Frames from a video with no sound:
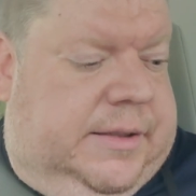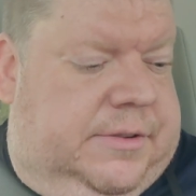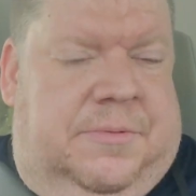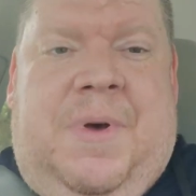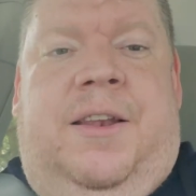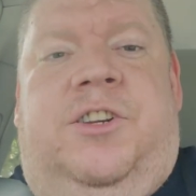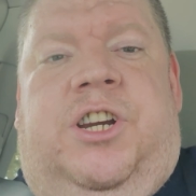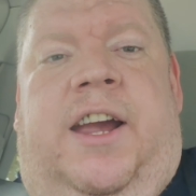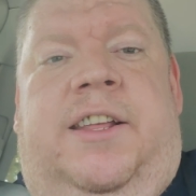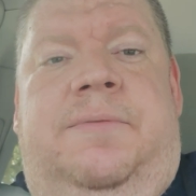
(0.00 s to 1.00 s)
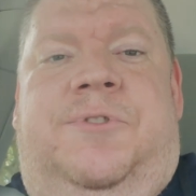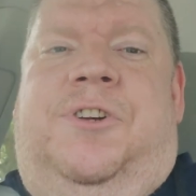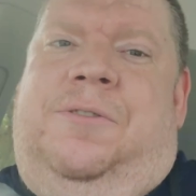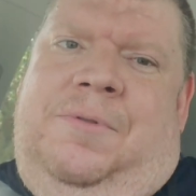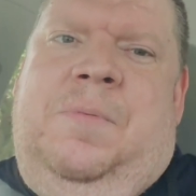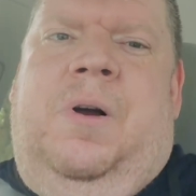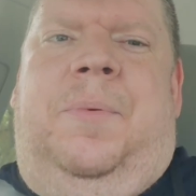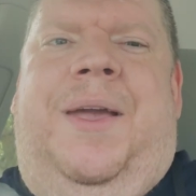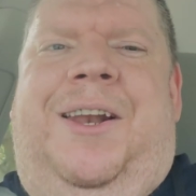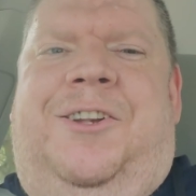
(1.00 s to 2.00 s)
It's made in China, so you
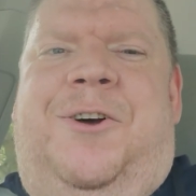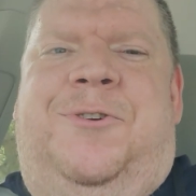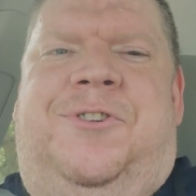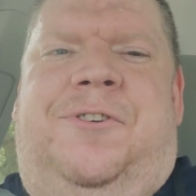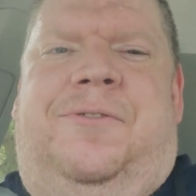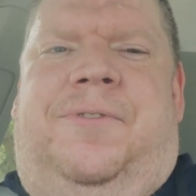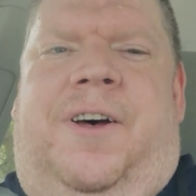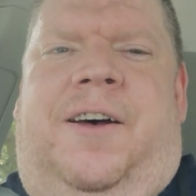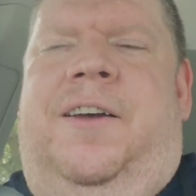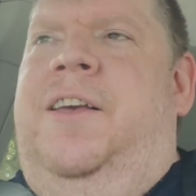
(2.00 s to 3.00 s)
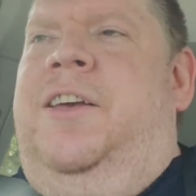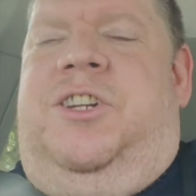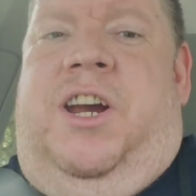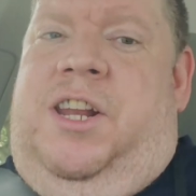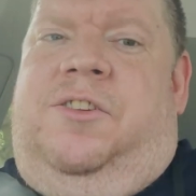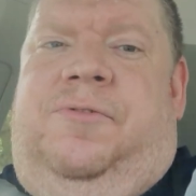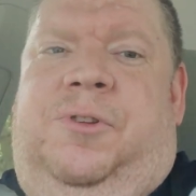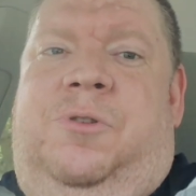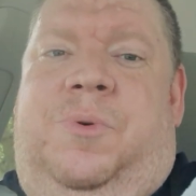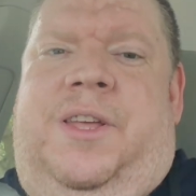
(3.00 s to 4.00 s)
probably get a dose of Chinese
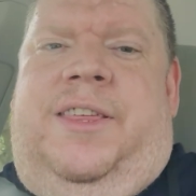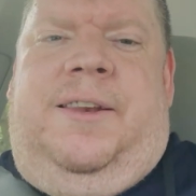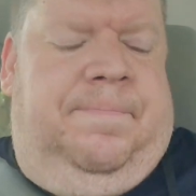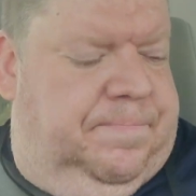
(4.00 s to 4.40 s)
flu with it.